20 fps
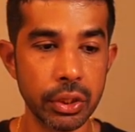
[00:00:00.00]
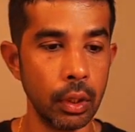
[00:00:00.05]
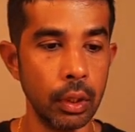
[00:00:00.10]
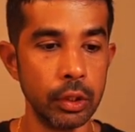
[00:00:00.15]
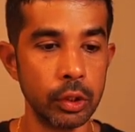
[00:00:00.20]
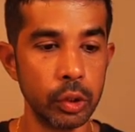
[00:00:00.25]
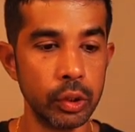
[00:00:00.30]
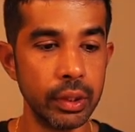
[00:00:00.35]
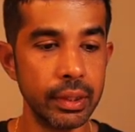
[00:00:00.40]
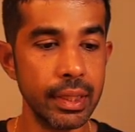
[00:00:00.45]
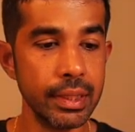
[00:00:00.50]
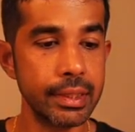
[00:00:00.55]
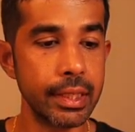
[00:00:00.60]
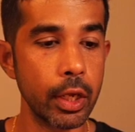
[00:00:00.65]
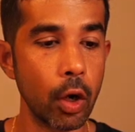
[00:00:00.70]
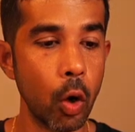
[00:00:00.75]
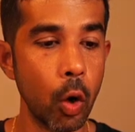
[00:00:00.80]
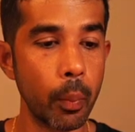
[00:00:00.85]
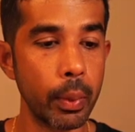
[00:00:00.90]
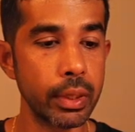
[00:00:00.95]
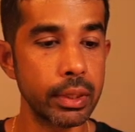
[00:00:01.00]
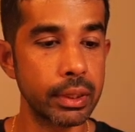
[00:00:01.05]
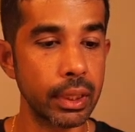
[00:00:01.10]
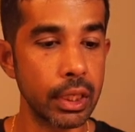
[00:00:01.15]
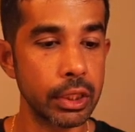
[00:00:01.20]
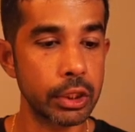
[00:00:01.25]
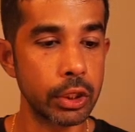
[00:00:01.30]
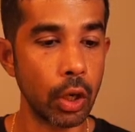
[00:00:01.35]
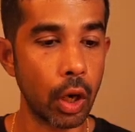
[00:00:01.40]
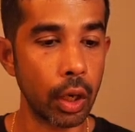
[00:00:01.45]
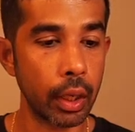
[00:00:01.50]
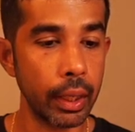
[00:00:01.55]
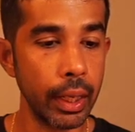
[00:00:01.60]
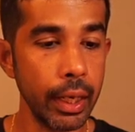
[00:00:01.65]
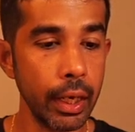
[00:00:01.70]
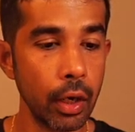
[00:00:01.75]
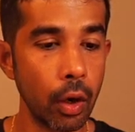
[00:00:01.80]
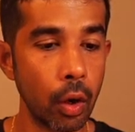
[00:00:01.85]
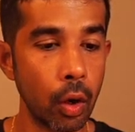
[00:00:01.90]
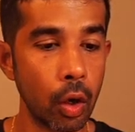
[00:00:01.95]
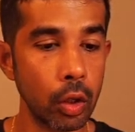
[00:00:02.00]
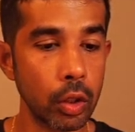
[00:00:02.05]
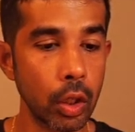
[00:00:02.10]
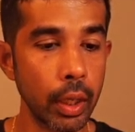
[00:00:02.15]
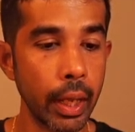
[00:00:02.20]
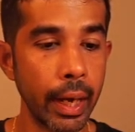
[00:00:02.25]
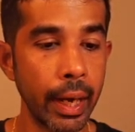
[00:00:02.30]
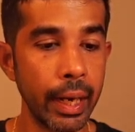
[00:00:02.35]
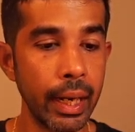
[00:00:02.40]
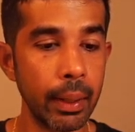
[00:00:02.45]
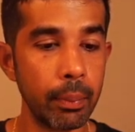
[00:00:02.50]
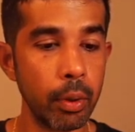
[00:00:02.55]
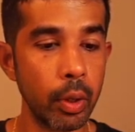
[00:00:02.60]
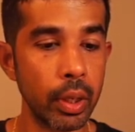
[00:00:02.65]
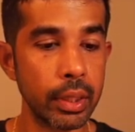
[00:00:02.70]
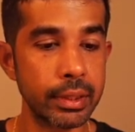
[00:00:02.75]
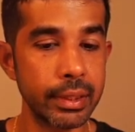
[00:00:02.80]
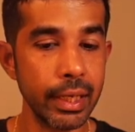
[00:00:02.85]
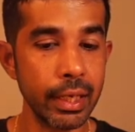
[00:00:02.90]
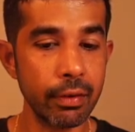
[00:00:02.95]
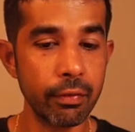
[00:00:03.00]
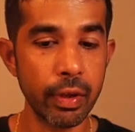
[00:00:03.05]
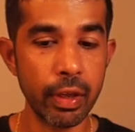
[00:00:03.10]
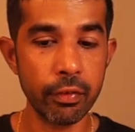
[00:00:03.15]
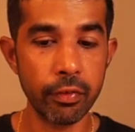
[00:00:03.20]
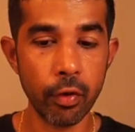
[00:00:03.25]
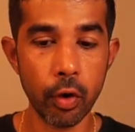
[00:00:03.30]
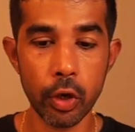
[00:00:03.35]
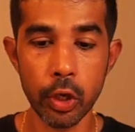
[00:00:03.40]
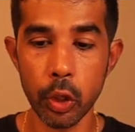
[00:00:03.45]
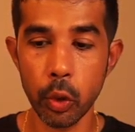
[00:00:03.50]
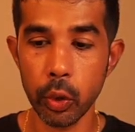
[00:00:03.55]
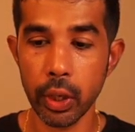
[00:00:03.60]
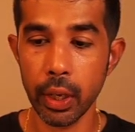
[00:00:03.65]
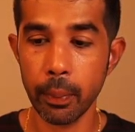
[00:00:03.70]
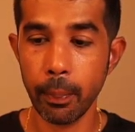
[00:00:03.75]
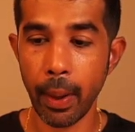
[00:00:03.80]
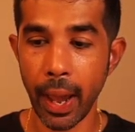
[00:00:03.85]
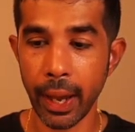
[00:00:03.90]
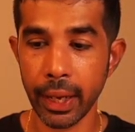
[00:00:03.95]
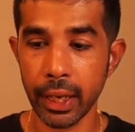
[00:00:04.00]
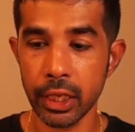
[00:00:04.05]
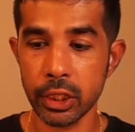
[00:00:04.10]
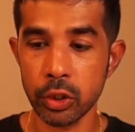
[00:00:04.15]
So this is the OpenSearch.NET or AWS SIG V4 NuGet packet.